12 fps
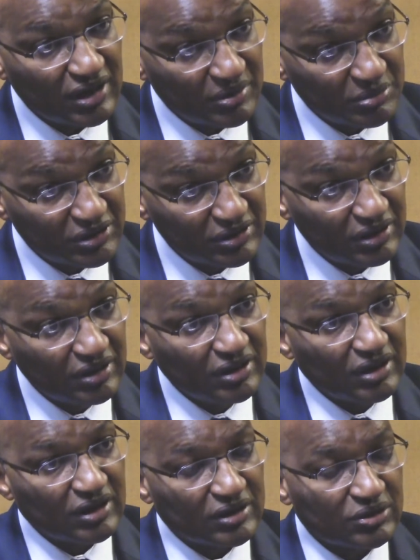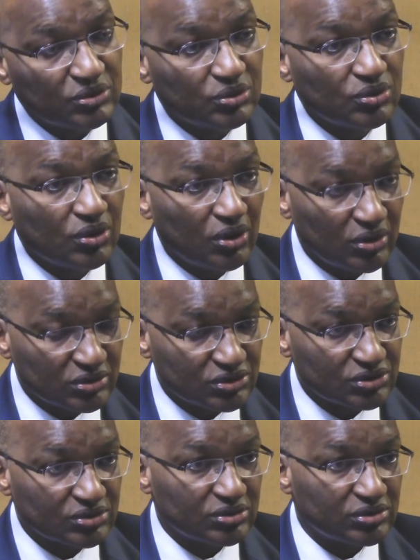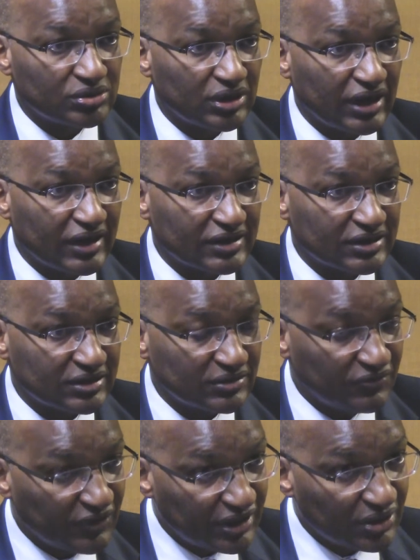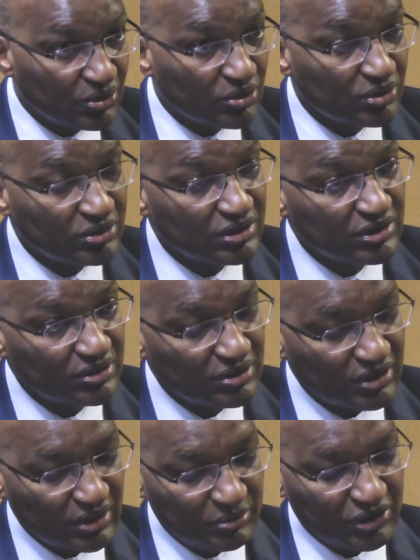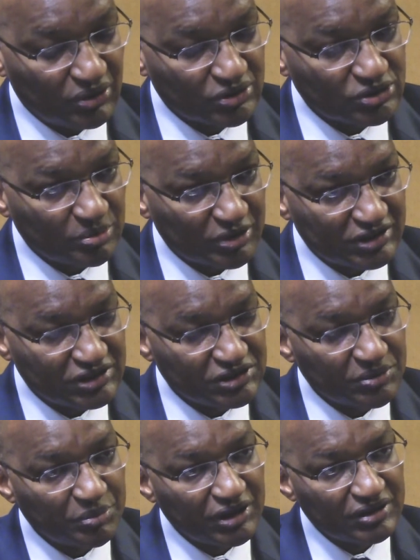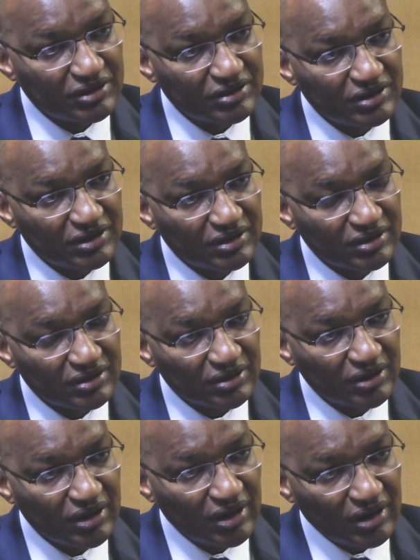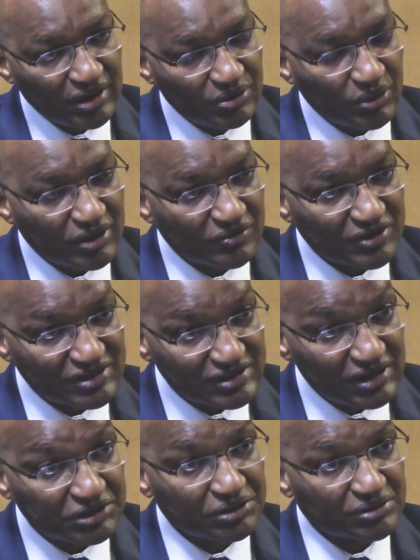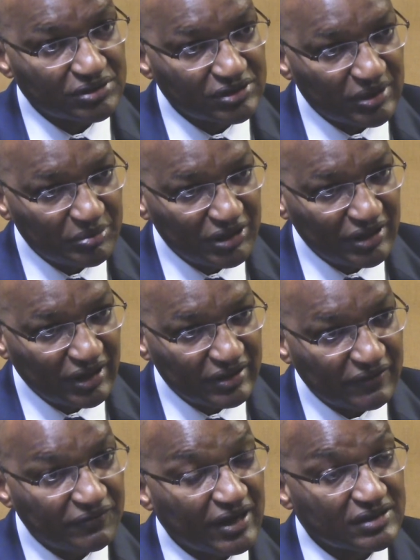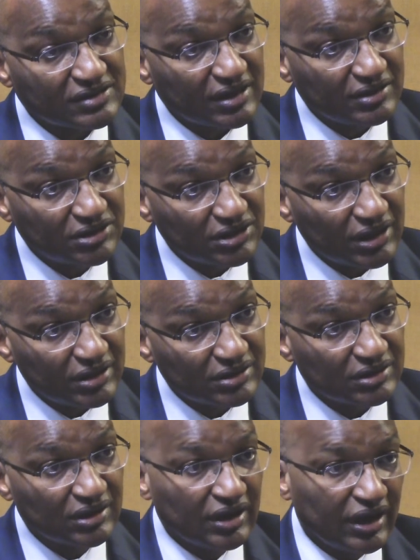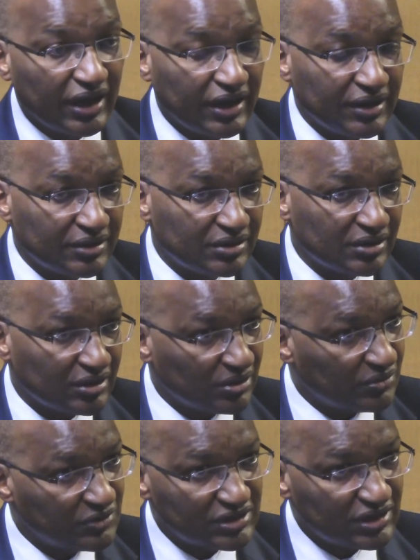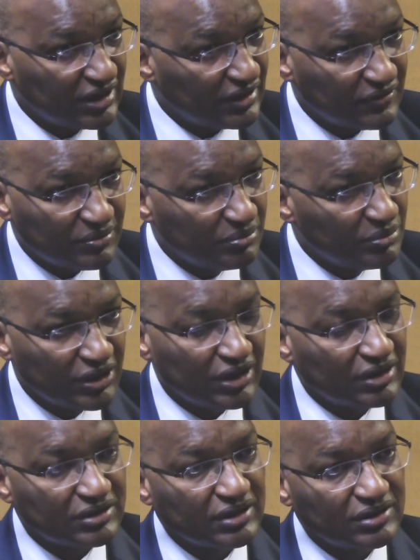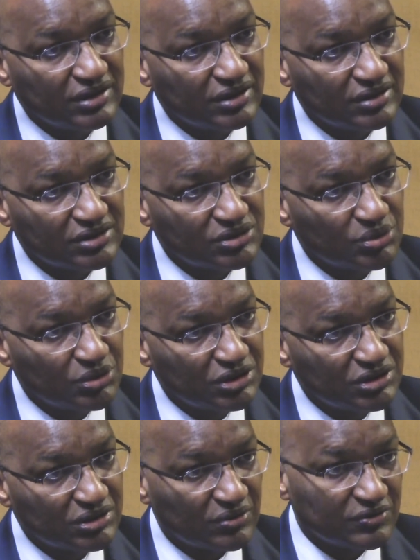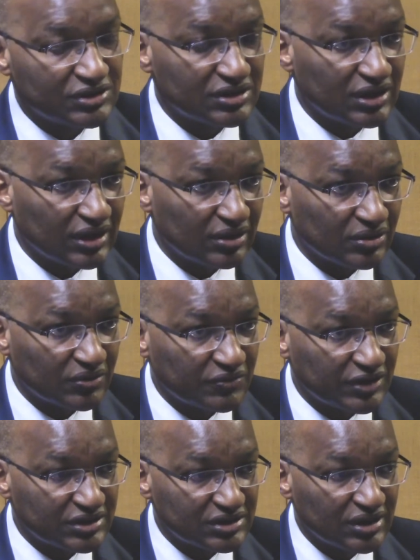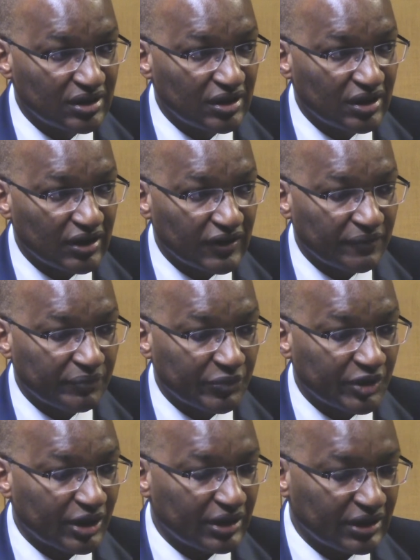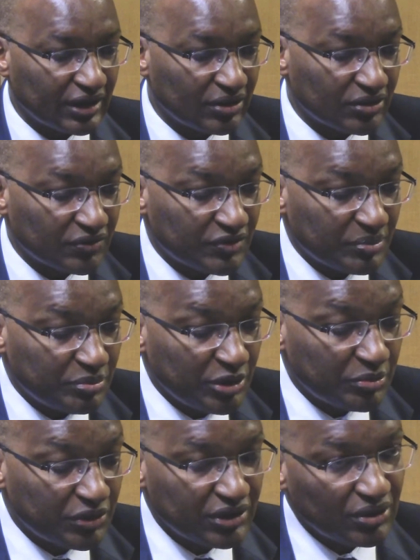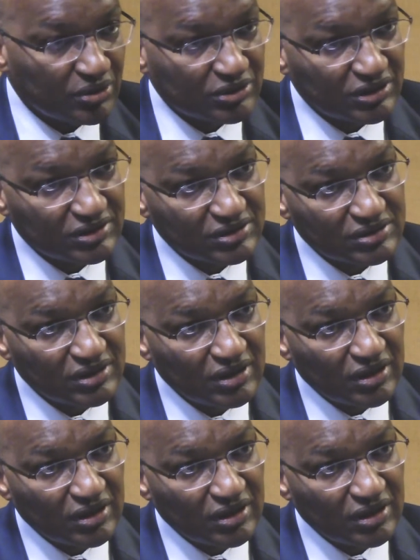Taman, who also had very good, also participated in one of the sessions. He had a fireside chat, and obviously he had brilliant ideas, which obviously a lot of us and a lot of the people in the audience